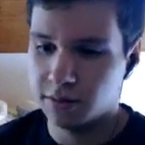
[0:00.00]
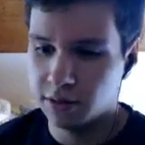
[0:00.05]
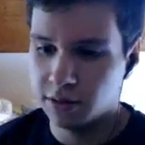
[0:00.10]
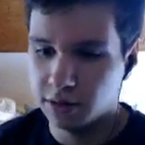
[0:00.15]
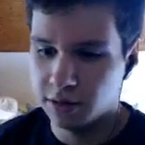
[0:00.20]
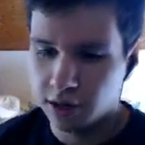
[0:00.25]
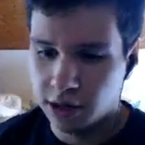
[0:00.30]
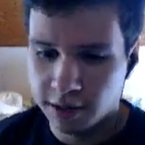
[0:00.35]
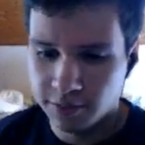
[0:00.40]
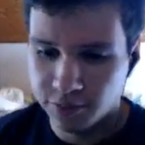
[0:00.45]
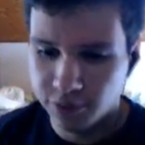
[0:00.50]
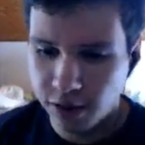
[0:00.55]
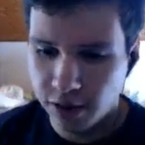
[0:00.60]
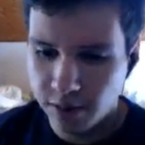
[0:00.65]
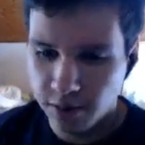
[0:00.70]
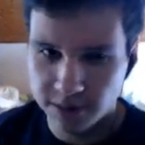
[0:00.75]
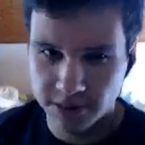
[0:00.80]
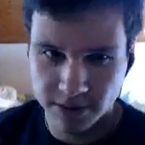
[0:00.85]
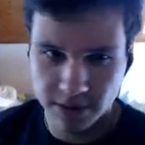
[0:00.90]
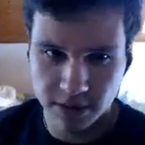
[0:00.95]
I'm
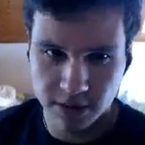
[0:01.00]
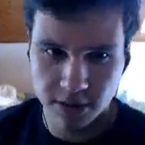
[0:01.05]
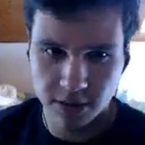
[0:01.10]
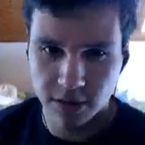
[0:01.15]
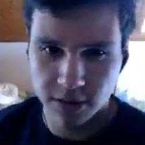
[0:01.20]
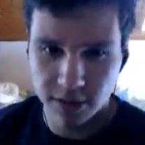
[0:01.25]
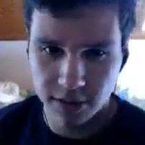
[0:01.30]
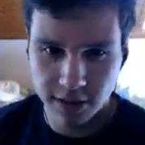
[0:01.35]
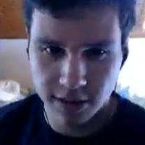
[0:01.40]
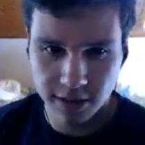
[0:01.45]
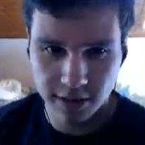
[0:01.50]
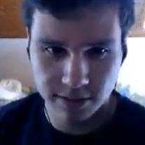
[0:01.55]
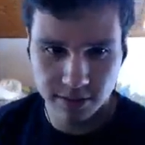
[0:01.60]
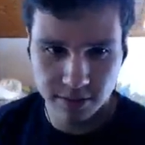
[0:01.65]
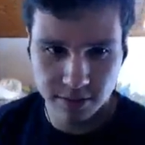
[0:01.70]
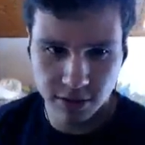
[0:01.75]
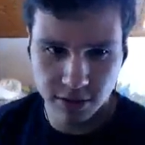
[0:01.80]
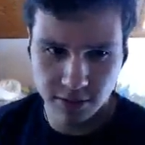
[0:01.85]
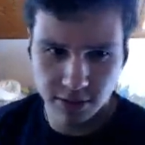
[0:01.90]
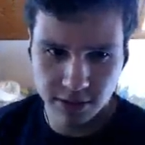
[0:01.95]
probably gonna go like
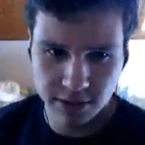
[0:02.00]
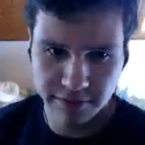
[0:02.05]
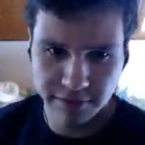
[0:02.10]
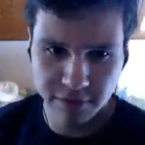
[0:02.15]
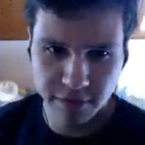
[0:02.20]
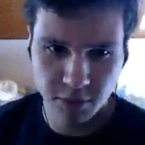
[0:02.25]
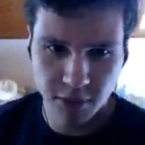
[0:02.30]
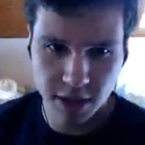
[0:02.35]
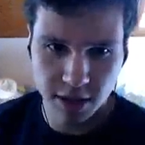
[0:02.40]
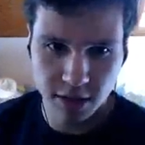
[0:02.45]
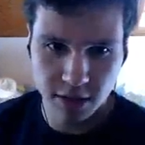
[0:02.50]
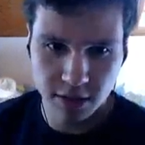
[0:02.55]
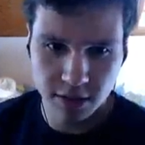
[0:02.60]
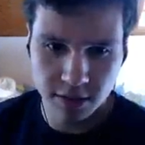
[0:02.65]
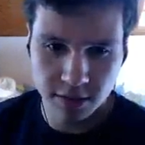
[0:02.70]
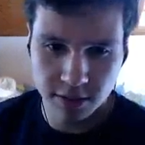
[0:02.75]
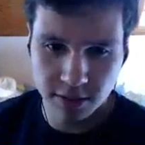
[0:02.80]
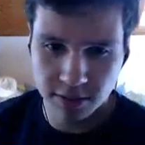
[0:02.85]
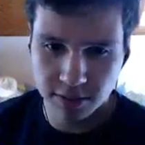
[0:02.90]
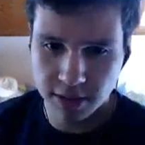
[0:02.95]
either live on my
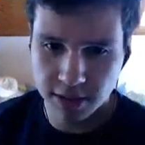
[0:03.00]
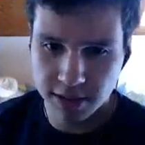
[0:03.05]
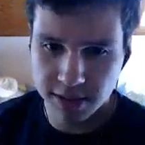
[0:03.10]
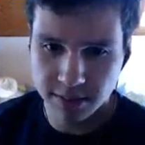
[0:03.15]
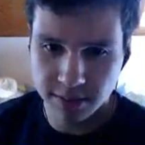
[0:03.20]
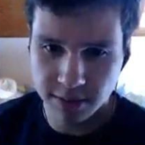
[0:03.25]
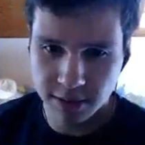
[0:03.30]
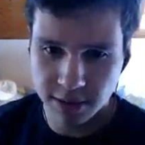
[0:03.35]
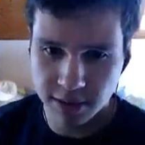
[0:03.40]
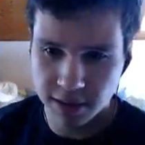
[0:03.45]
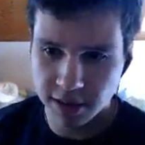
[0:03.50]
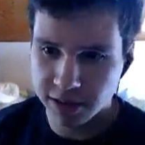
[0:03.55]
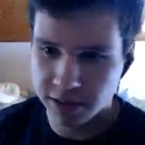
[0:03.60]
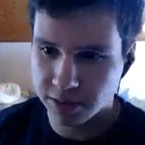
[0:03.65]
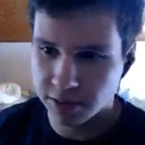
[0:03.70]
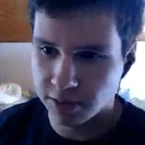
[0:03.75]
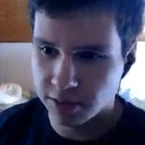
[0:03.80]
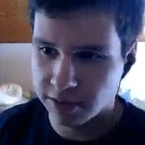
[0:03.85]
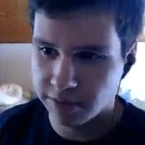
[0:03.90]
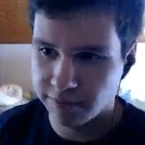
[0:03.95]
own or get somebody else
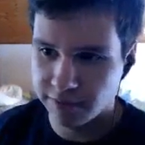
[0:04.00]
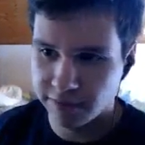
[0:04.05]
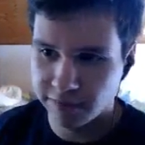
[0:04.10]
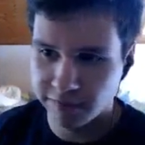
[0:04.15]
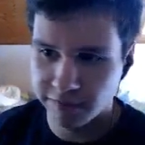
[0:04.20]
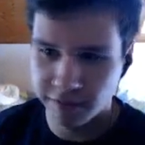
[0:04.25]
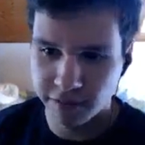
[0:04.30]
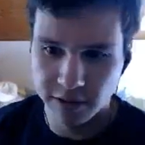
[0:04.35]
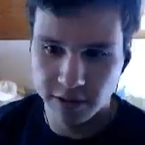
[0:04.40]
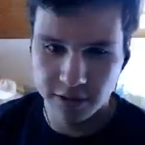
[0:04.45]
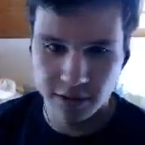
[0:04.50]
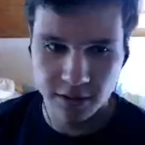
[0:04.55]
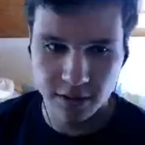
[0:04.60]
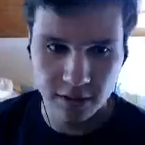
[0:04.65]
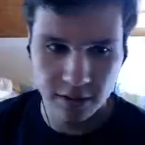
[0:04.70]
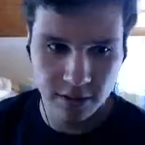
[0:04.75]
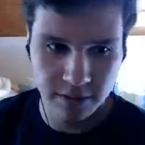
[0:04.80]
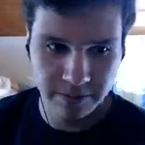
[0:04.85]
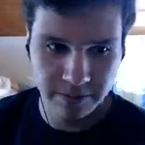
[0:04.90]
to live with or I don't know.